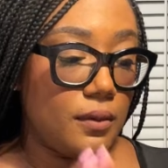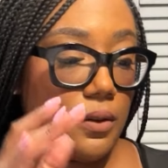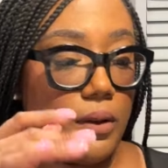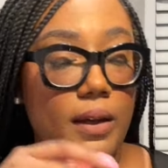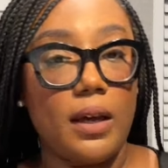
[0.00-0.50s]

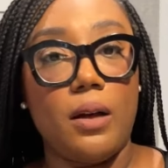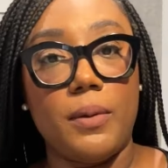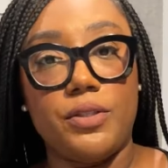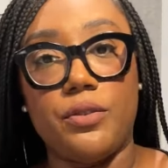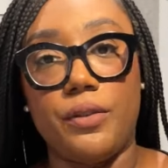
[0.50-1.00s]
Oh, I got all
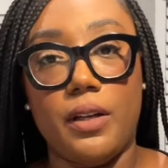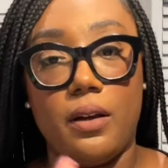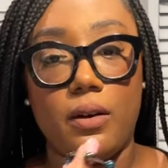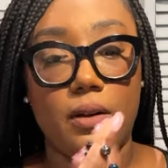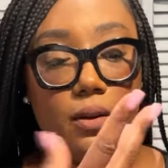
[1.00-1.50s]
my jewelry on.
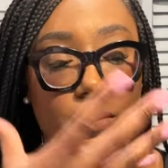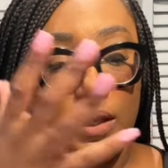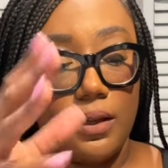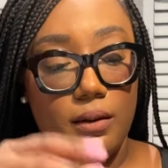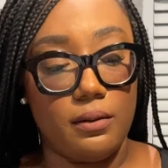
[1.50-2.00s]
Hold on,
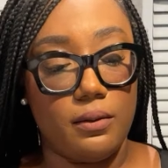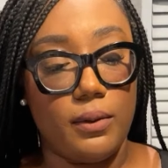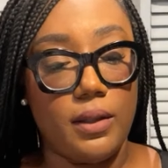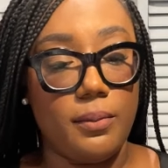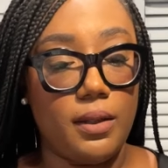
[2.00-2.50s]
Blair.
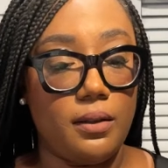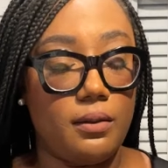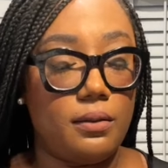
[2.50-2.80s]
Wait a minute.